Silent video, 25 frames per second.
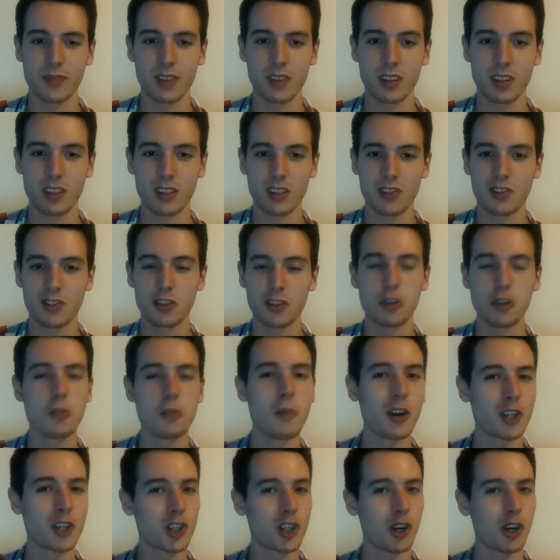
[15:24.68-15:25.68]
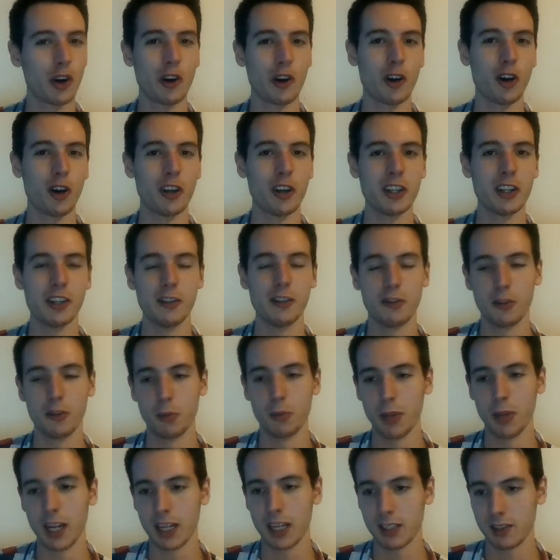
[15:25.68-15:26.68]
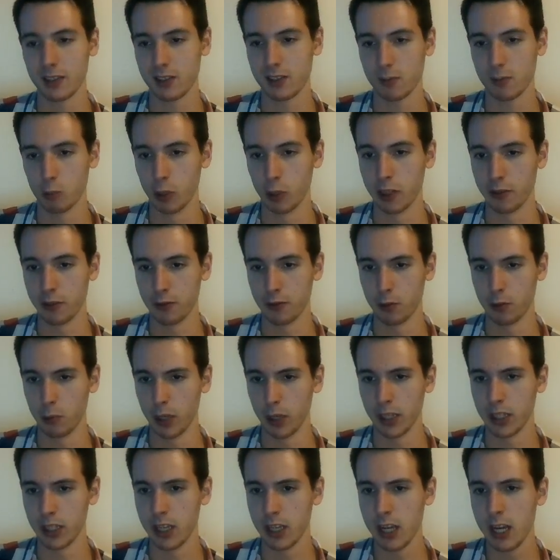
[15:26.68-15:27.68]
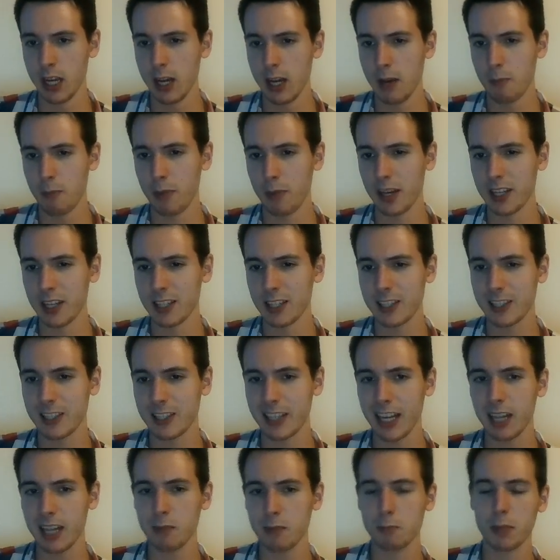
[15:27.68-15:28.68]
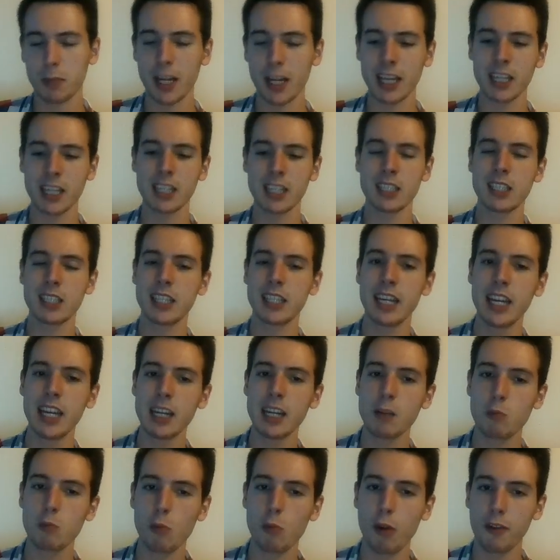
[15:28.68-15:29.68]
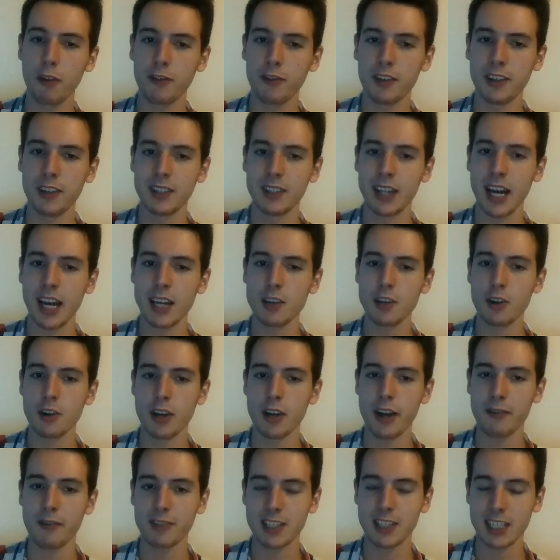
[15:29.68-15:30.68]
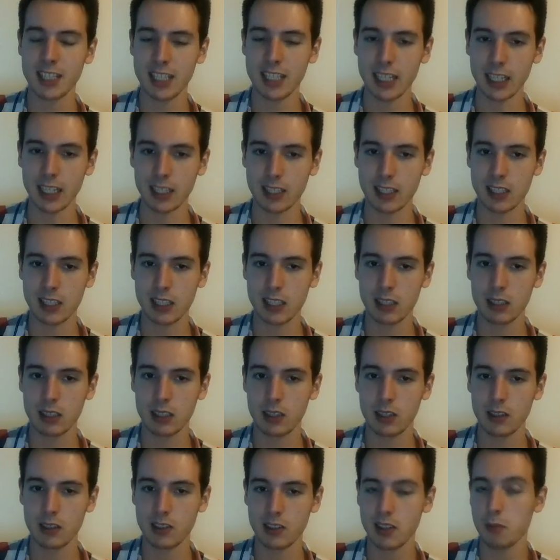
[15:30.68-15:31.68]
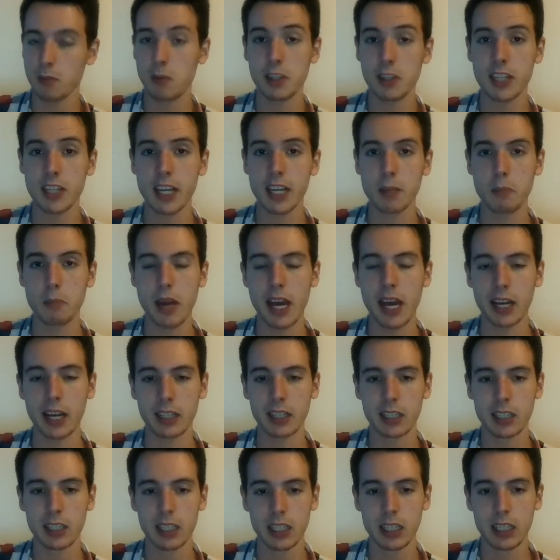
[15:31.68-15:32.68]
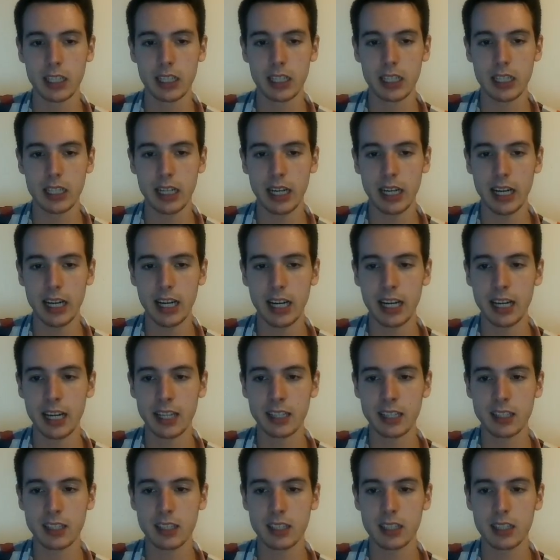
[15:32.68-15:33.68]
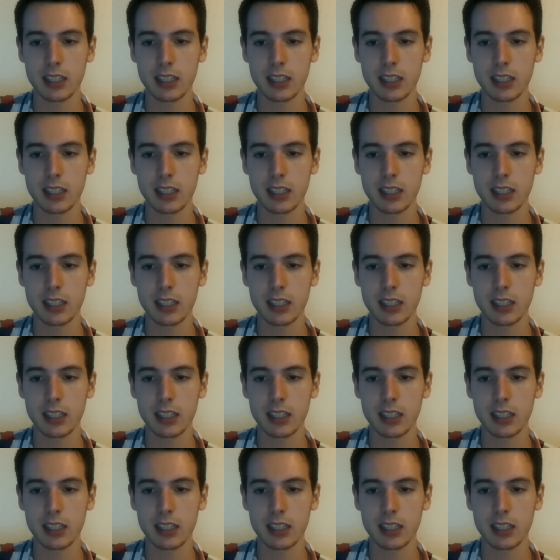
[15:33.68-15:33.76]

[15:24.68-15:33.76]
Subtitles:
there's too much going on here for black. It's winning for white. But instead, black can take with the knight on f6. Simply take back. And